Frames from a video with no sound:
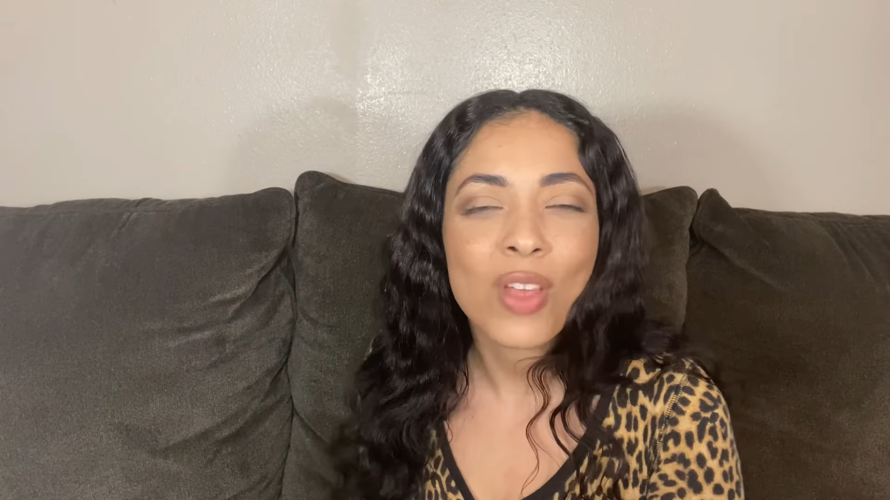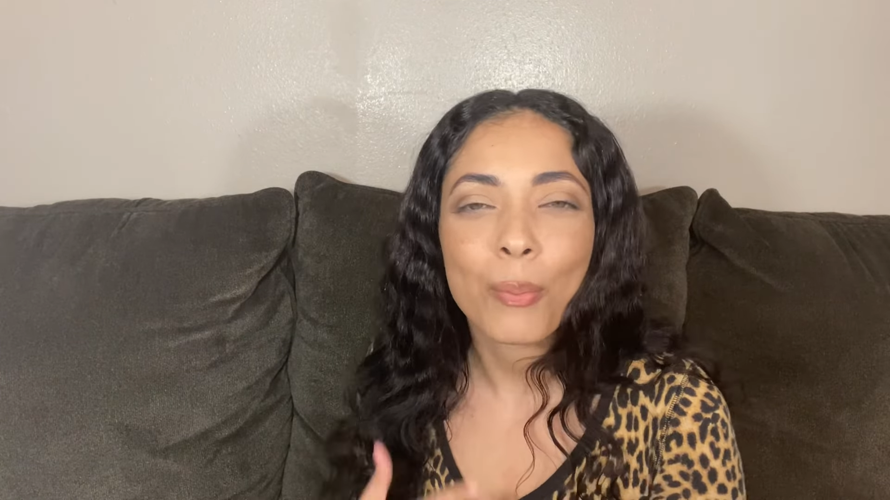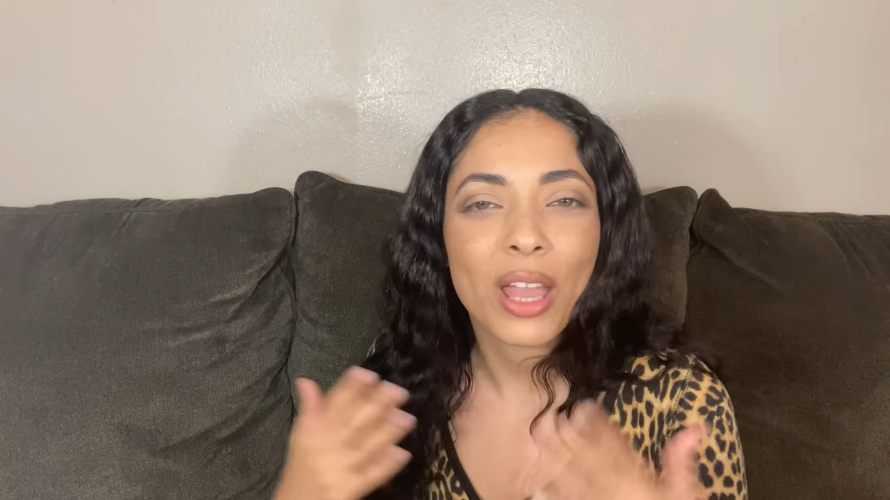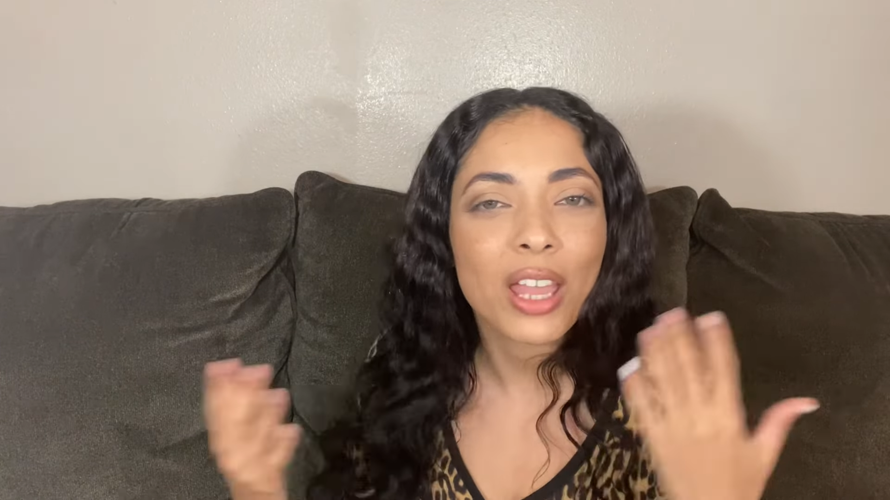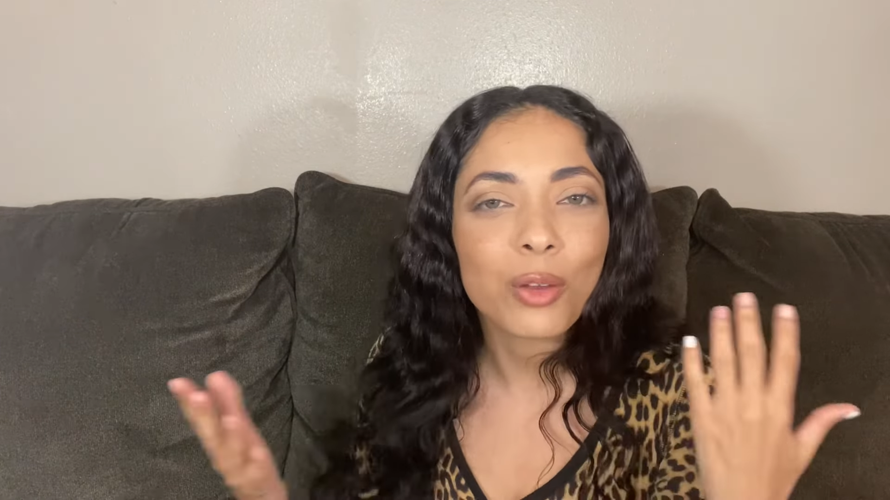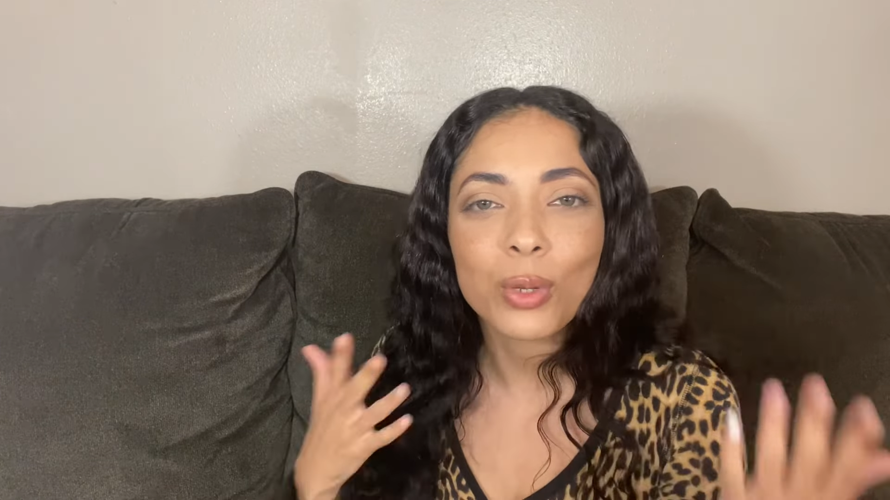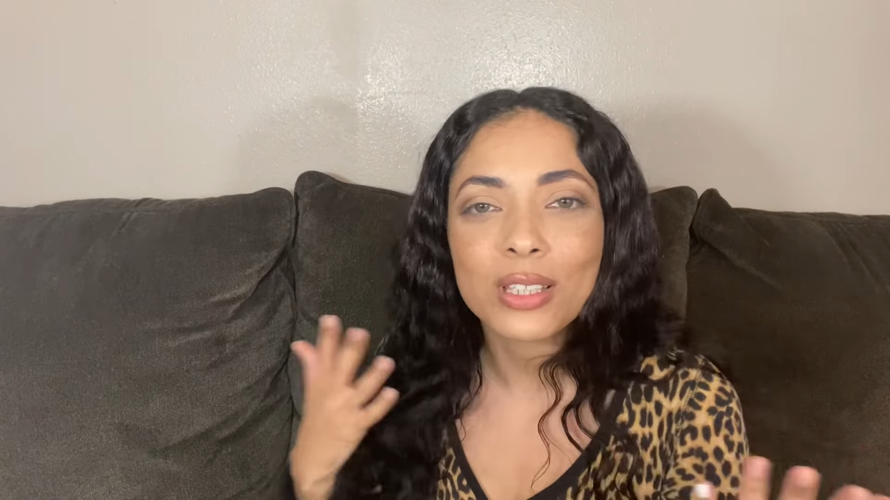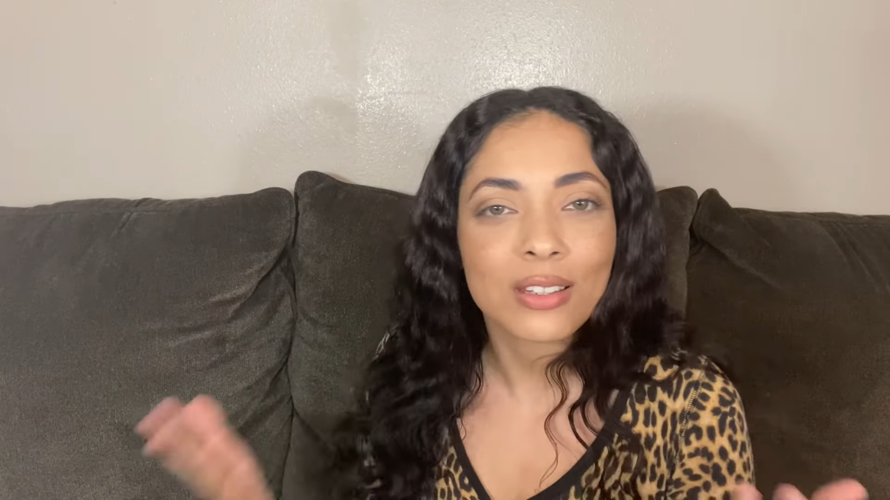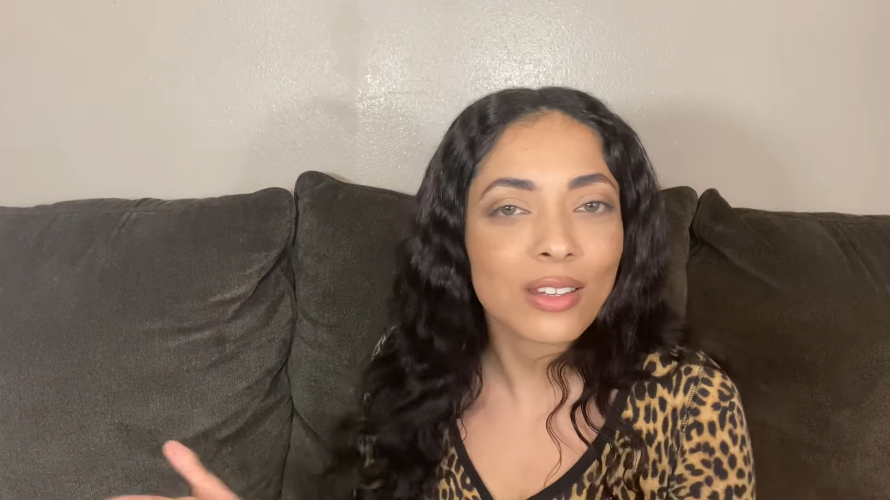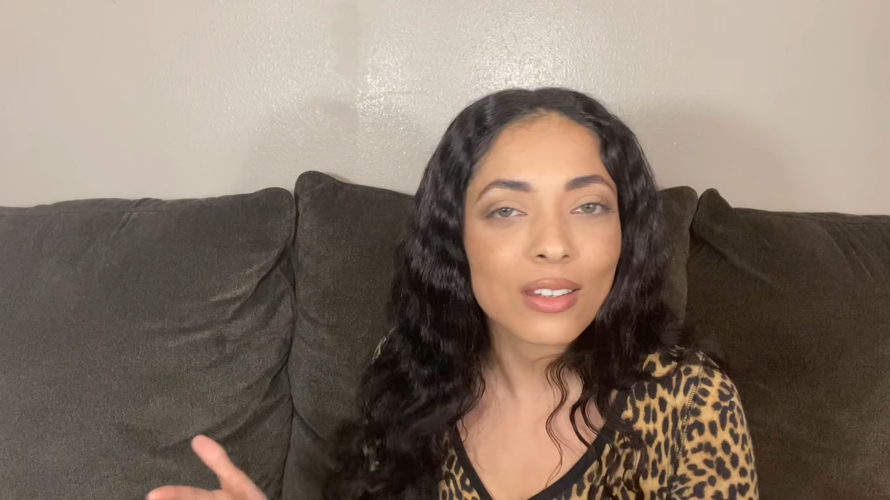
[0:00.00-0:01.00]
my head
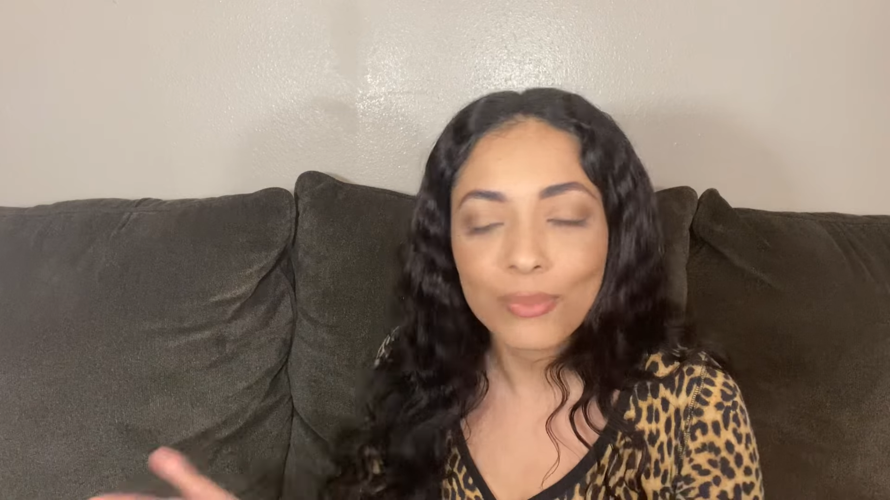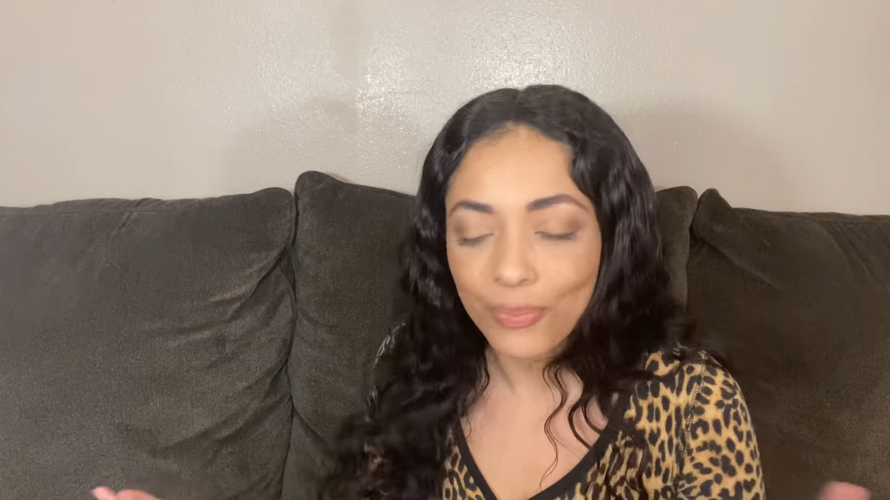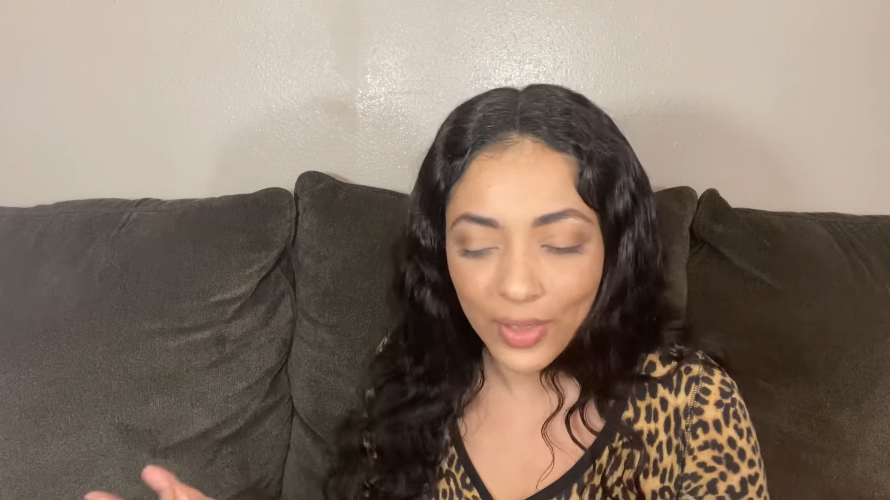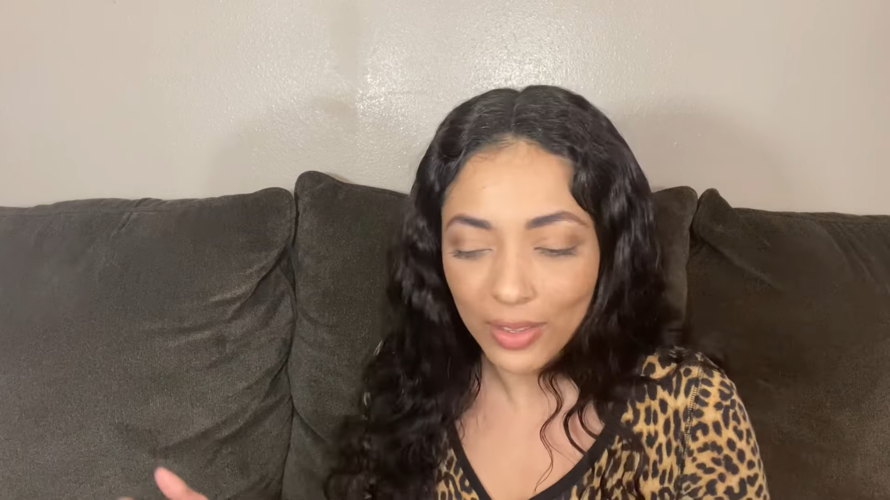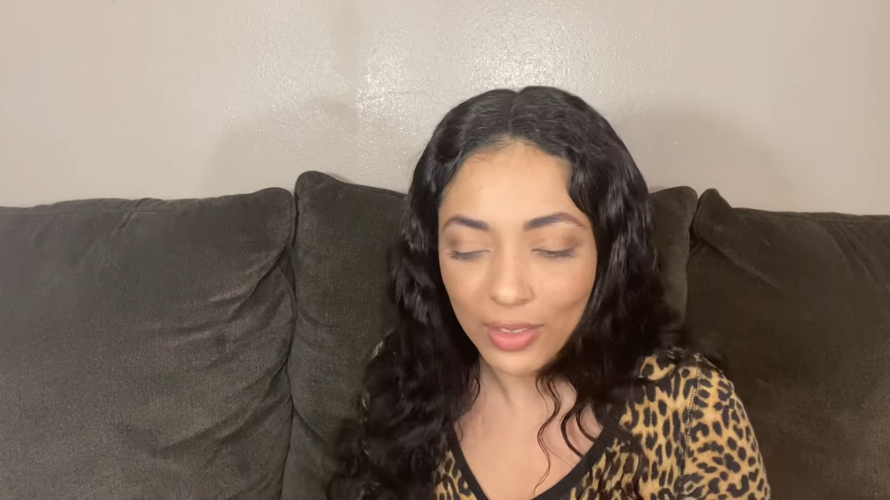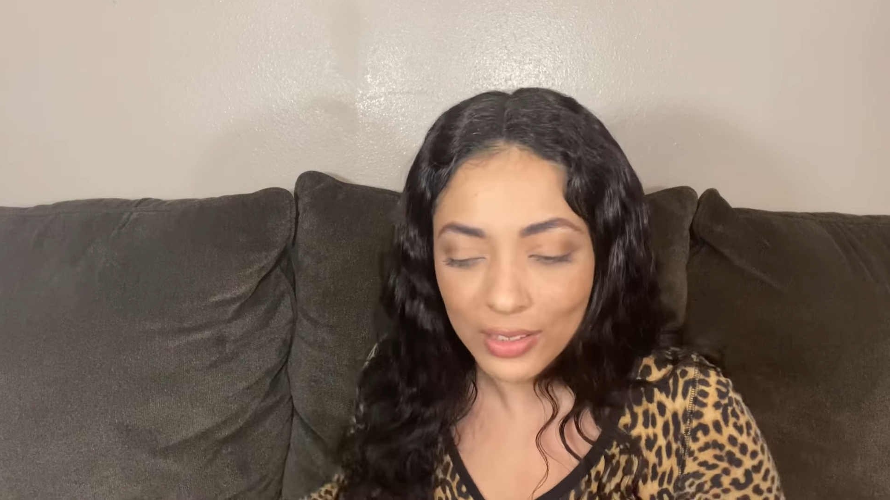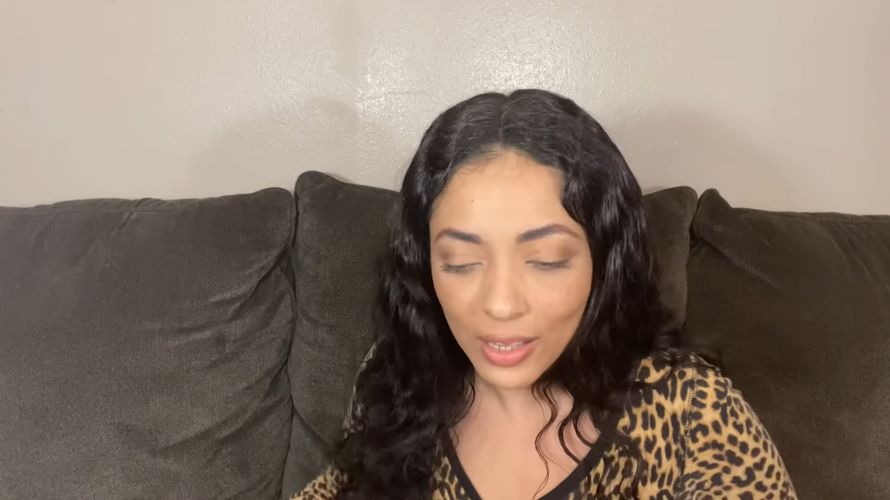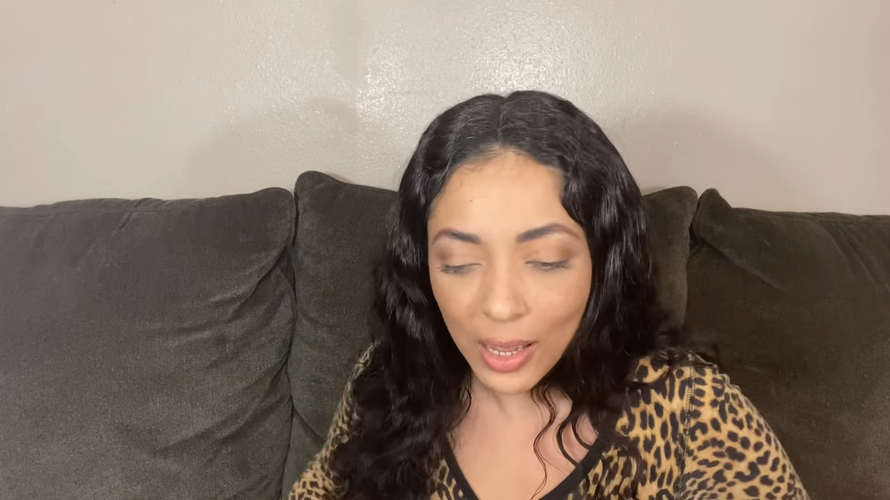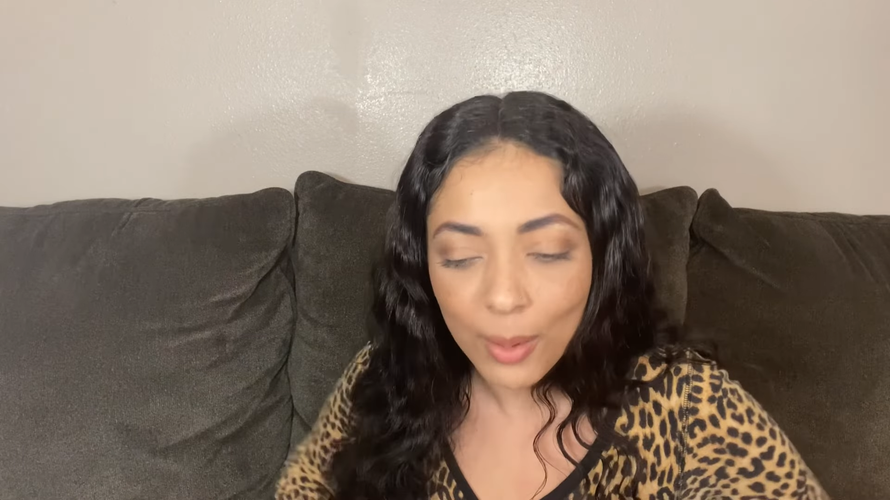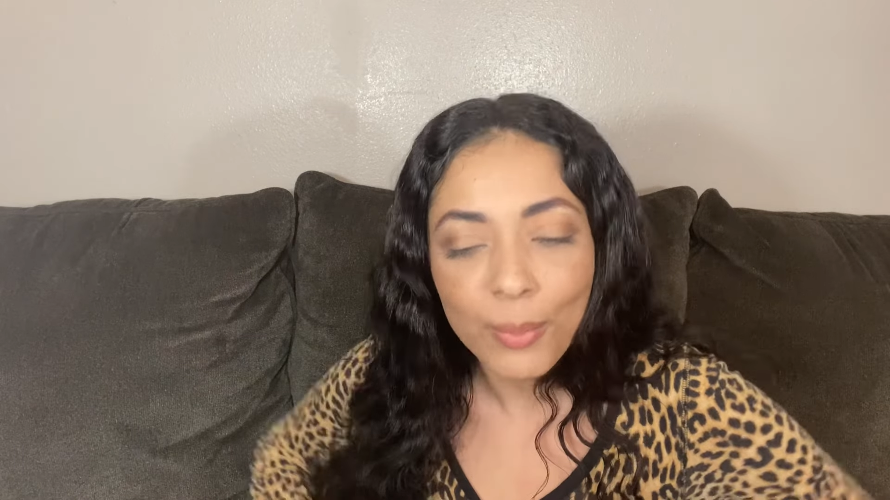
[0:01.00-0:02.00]
wasn't in it at that
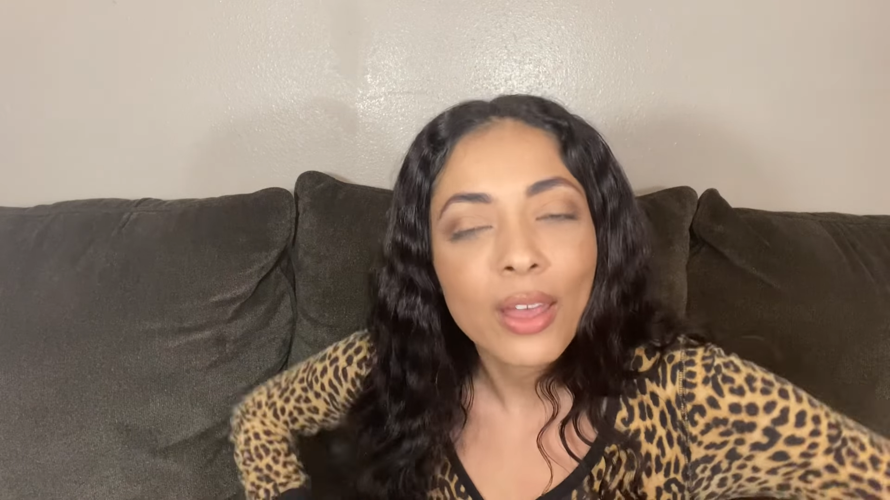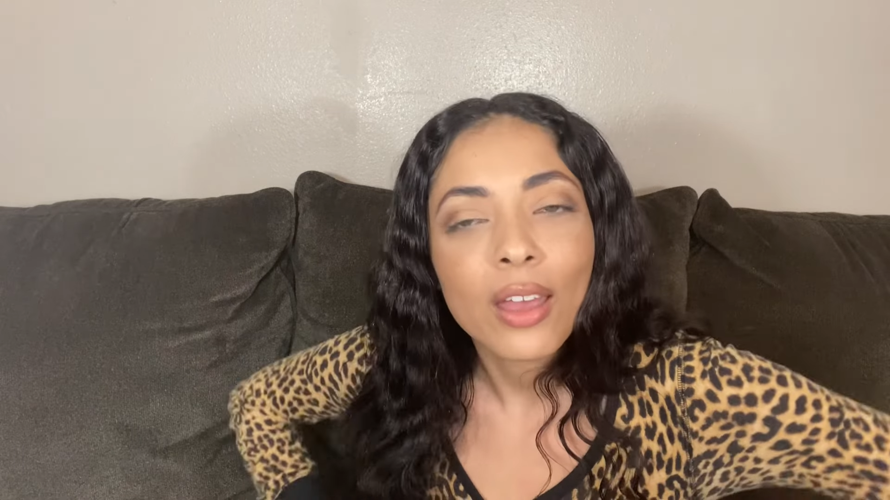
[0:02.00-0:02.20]
time,